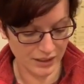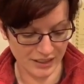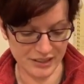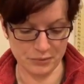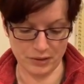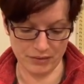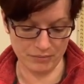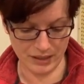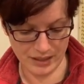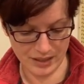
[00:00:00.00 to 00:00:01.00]
It's one of
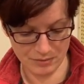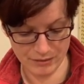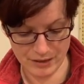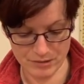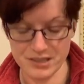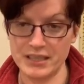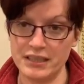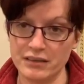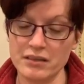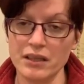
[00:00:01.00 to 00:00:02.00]
my favourite
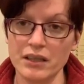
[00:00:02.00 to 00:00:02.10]
seeds,